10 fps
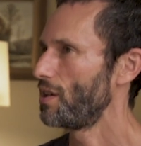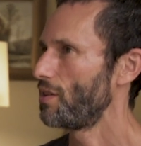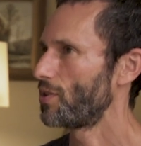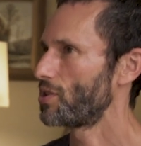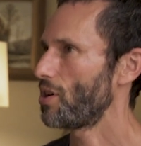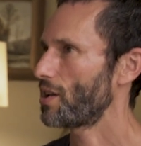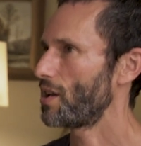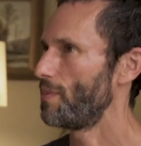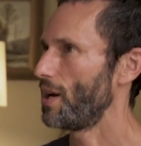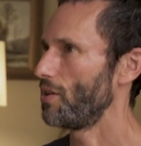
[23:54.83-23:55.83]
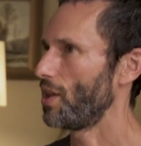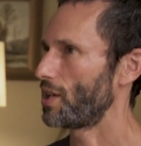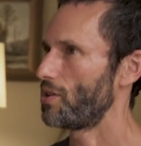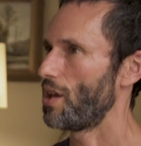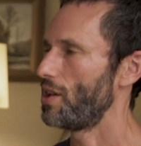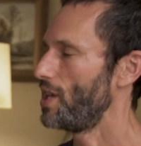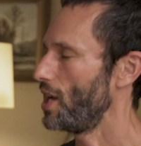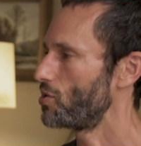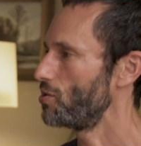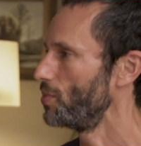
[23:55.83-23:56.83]
if we're talking about like a
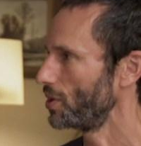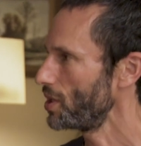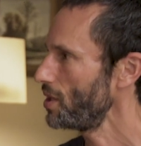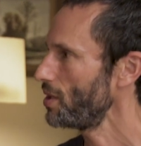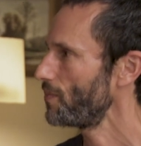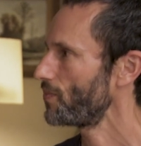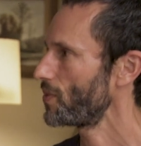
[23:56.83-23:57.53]
debt jubilee,